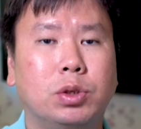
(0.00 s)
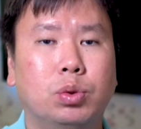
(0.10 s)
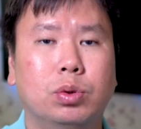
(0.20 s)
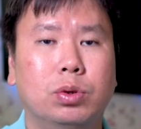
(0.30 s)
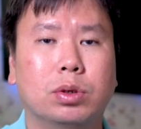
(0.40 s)

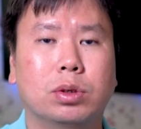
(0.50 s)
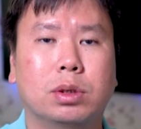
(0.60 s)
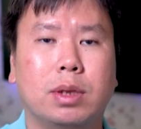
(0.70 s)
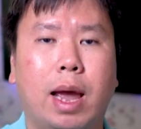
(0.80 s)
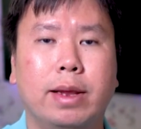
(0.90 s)

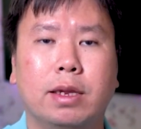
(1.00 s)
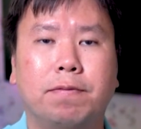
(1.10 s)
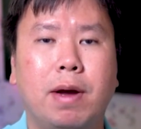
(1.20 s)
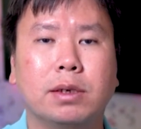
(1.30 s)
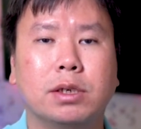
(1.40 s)
tools, and the
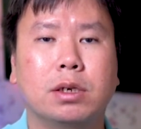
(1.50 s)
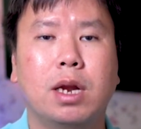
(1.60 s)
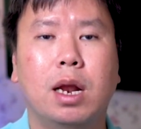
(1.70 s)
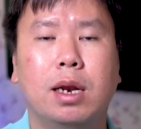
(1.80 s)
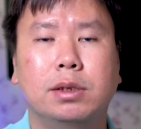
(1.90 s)

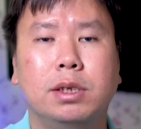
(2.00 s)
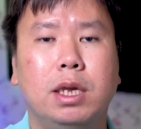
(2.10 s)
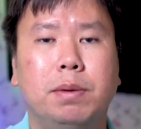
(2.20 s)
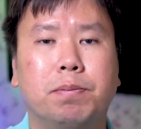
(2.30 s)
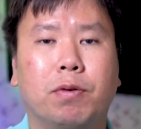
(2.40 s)

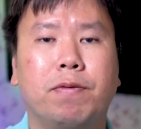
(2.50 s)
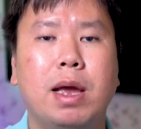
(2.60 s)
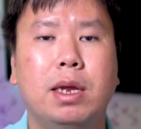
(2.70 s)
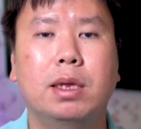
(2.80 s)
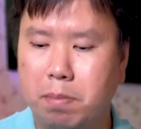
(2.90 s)
functionality
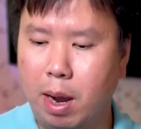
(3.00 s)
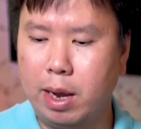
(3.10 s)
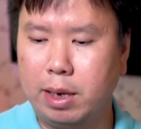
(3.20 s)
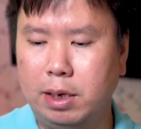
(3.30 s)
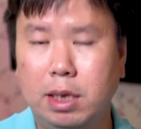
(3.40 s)
provided
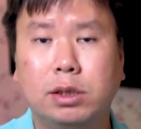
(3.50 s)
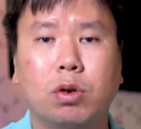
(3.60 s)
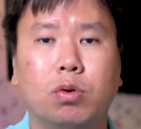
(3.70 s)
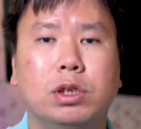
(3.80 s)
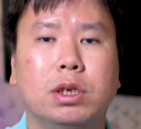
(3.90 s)
by this
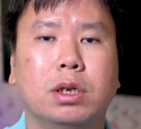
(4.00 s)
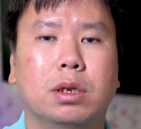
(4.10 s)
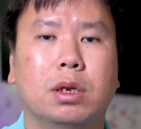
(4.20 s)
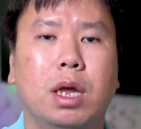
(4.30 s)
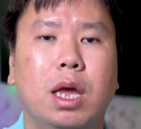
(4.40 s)

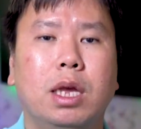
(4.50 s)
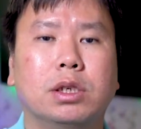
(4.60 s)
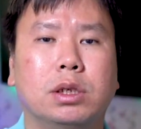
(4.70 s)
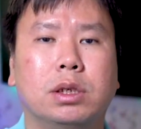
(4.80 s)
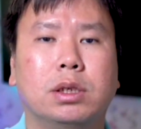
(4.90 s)
solution
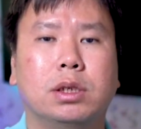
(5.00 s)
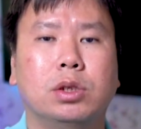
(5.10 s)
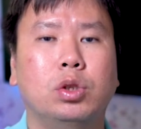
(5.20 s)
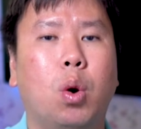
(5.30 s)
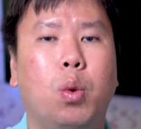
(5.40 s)
is
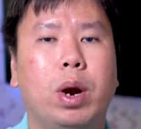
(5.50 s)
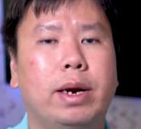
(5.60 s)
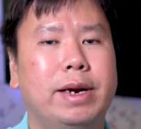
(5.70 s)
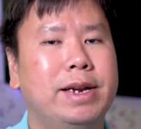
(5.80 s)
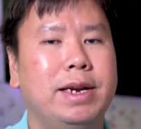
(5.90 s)

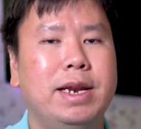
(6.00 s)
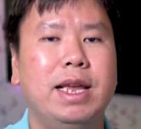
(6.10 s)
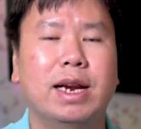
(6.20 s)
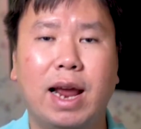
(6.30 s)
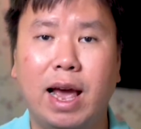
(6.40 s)
nowhere
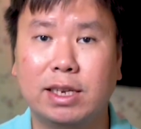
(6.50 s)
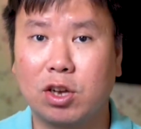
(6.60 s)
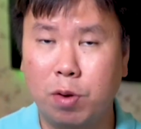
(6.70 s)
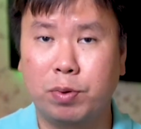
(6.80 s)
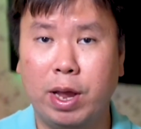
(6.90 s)
near as
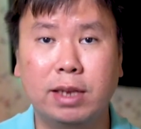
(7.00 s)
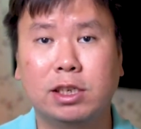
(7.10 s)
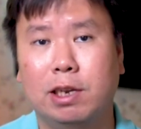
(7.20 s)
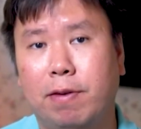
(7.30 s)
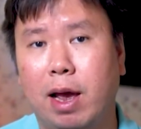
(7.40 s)

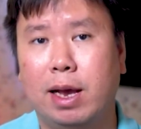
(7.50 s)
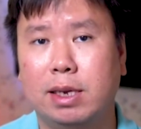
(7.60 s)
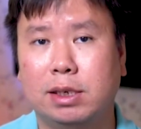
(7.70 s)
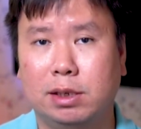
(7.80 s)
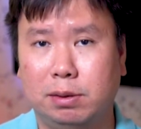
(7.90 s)
comprehensive
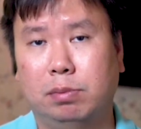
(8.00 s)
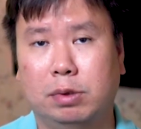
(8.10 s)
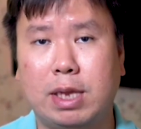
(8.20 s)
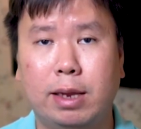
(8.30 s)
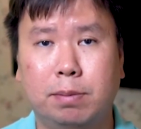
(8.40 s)
as
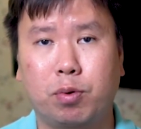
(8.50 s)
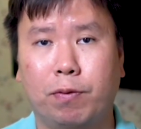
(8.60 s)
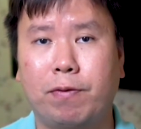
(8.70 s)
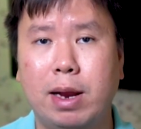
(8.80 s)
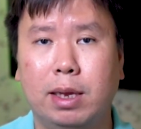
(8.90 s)
that
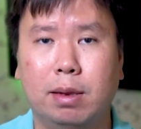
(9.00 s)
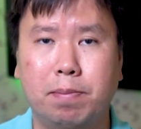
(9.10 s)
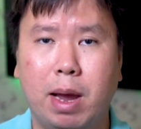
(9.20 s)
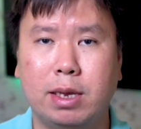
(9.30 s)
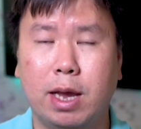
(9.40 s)
provided
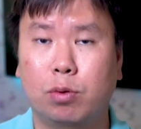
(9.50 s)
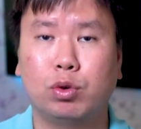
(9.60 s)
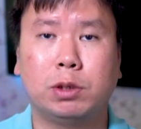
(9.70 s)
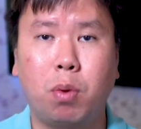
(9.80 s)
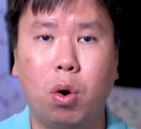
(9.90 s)
by
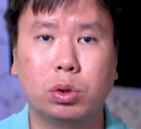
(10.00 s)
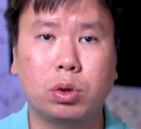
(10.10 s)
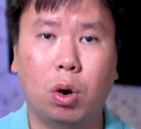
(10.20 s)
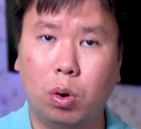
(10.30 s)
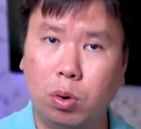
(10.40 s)

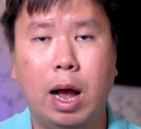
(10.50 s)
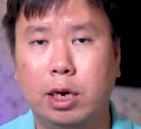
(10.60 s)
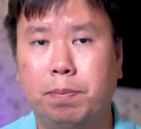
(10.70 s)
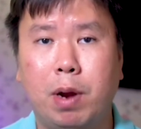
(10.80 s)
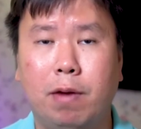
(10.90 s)
GetResponse or
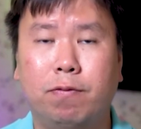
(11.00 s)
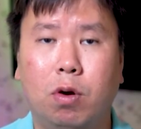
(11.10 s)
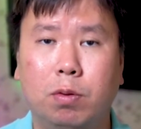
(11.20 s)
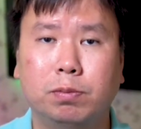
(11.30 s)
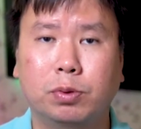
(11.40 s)
other
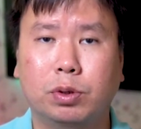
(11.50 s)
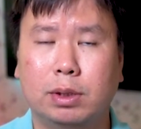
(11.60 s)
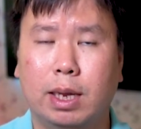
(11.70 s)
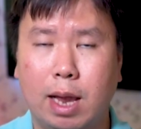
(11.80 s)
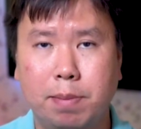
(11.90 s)
platforms
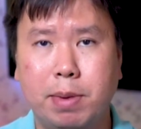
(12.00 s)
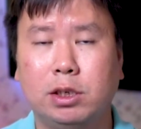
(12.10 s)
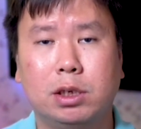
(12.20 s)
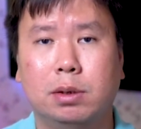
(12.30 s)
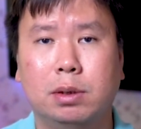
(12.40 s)
that I
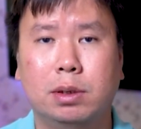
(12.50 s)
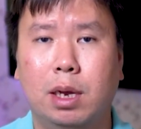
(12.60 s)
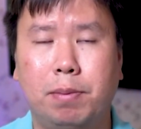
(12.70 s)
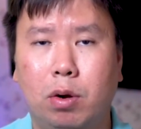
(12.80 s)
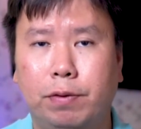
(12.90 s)
mentioned
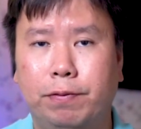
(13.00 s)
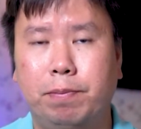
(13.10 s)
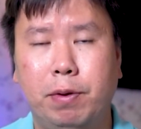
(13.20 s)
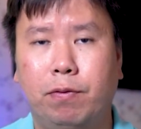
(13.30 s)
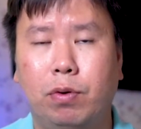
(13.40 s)
above
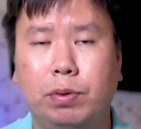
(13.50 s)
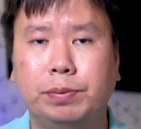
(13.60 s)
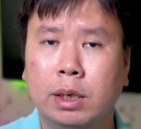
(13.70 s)
before.